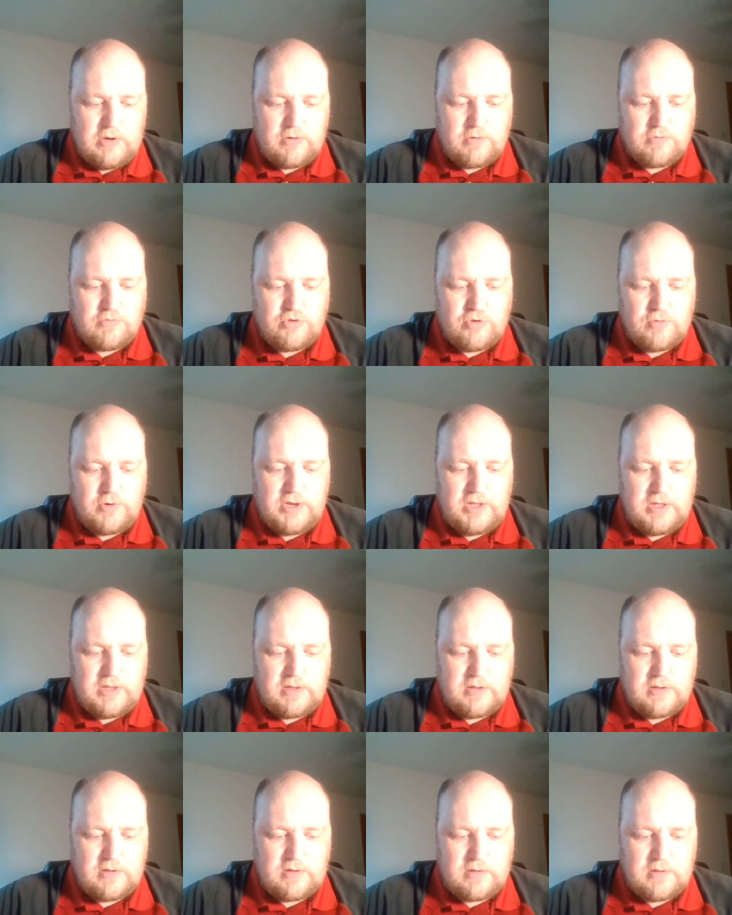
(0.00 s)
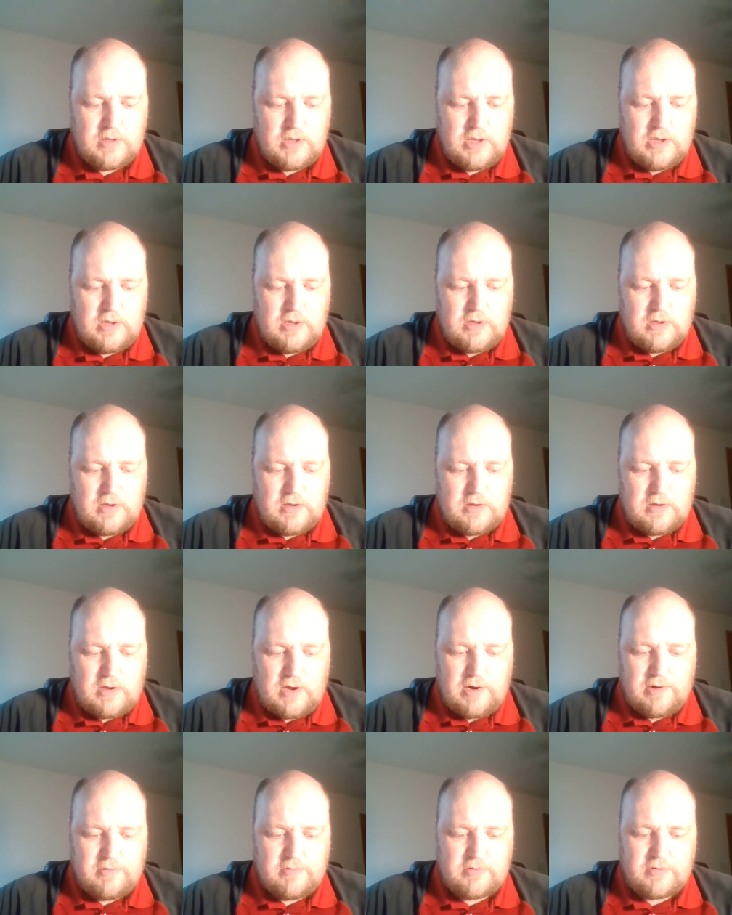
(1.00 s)
or Judy
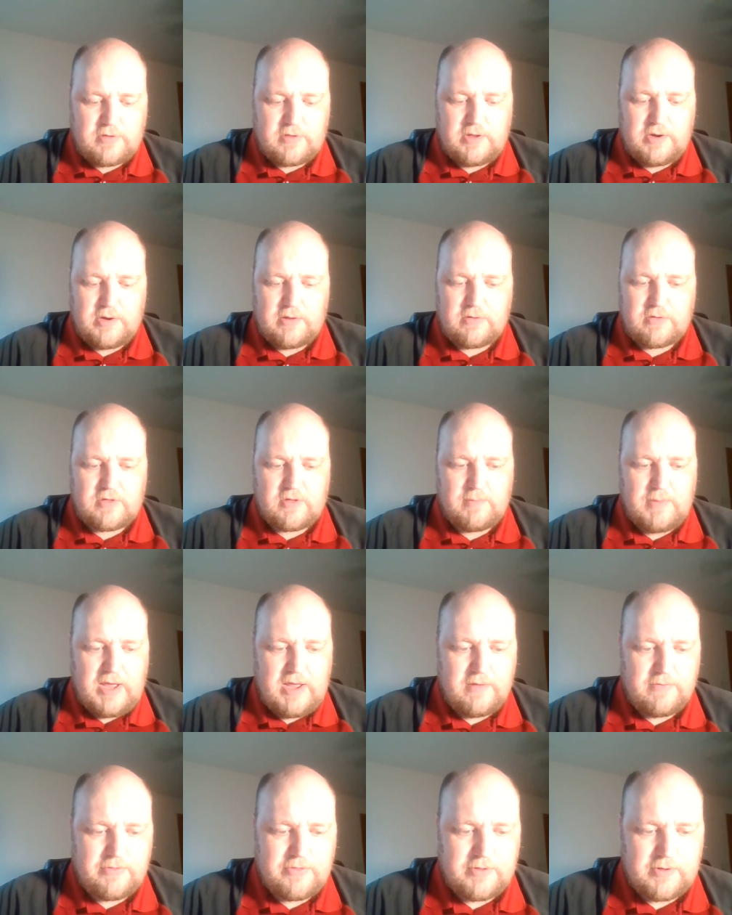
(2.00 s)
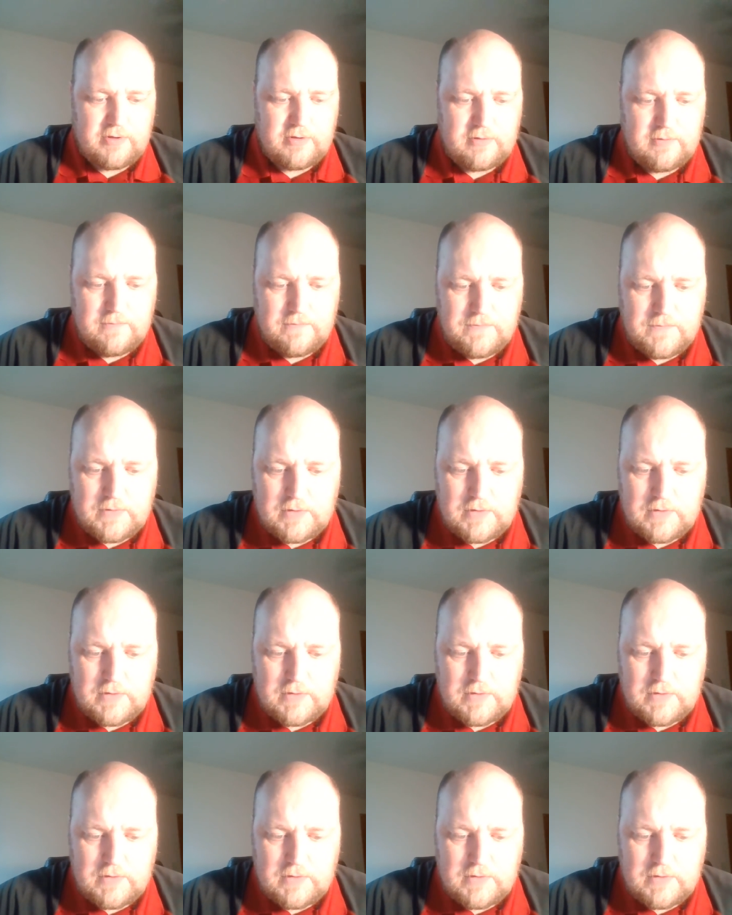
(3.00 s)
Aronson as Samantha.